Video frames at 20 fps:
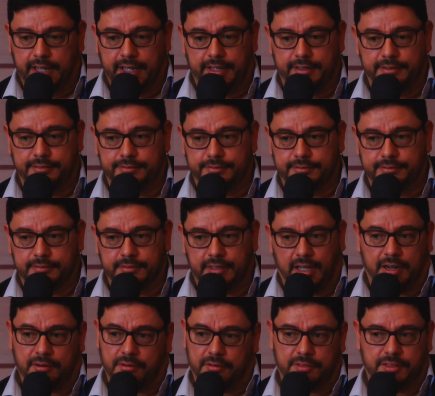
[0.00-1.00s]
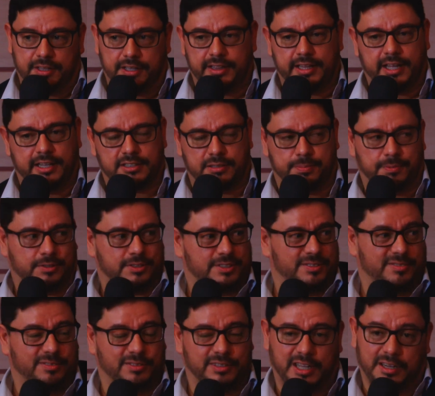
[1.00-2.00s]
And I don't think that's
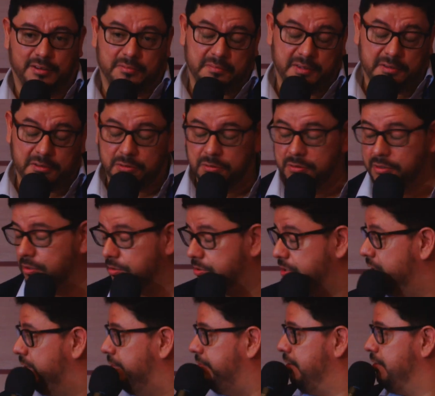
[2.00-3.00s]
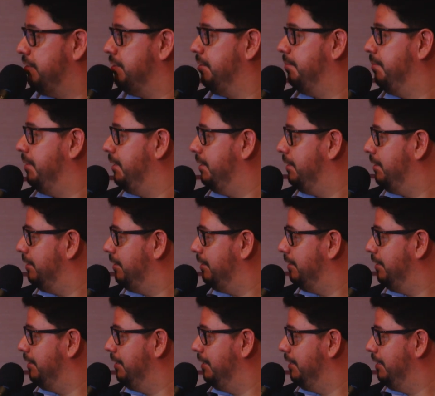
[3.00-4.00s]
possible now. Who knows in the future, but
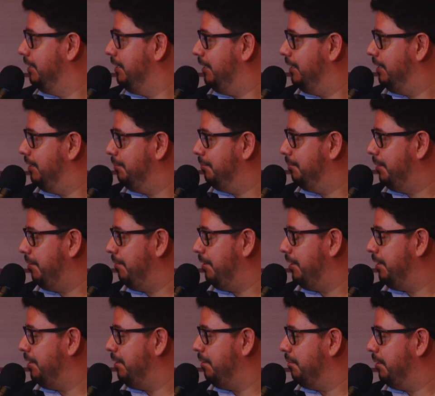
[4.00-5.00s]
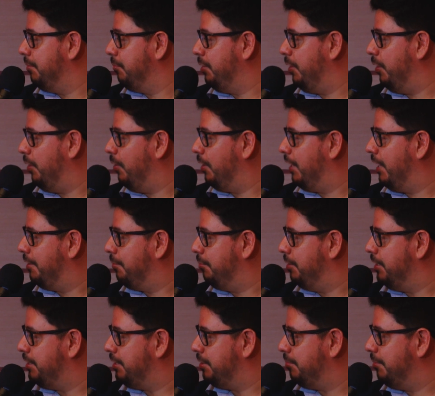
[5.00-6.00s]
maybe when we all got
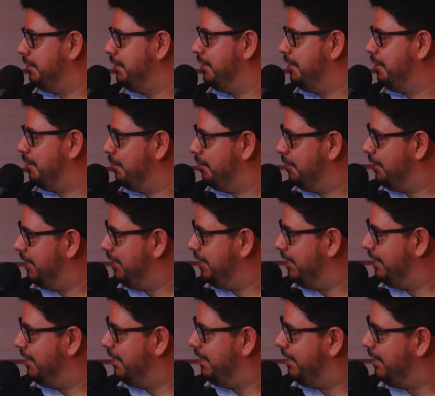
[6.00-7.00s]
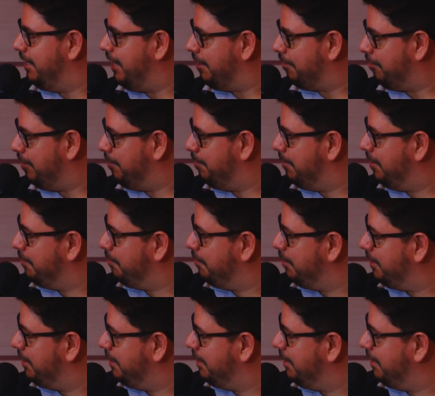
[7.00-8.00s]
rich through the
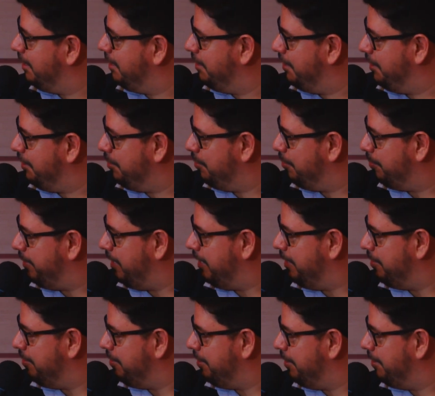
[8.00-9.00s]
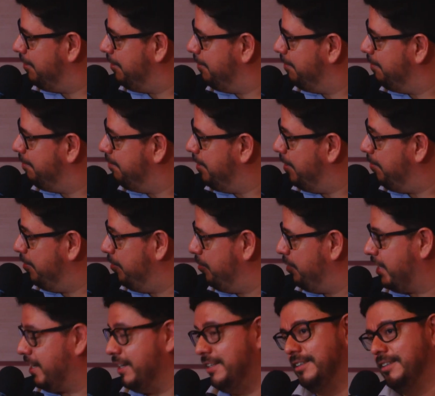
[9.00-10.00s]
agreement with the European Union, maybe
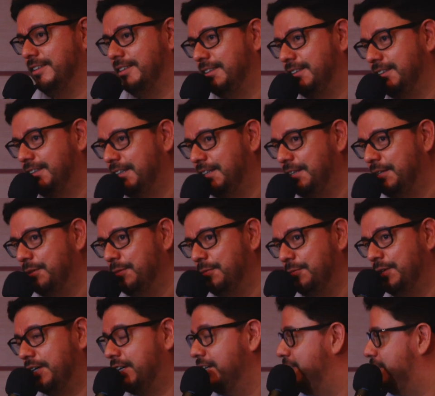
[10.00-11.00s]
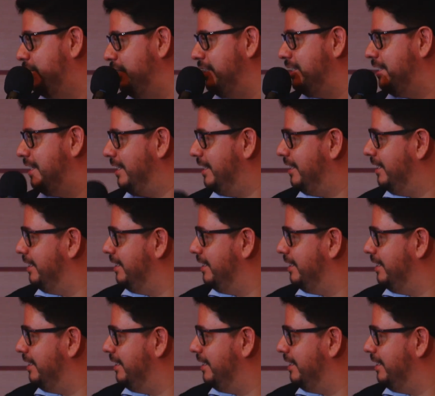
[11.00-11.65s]
we can... Well, we can change that.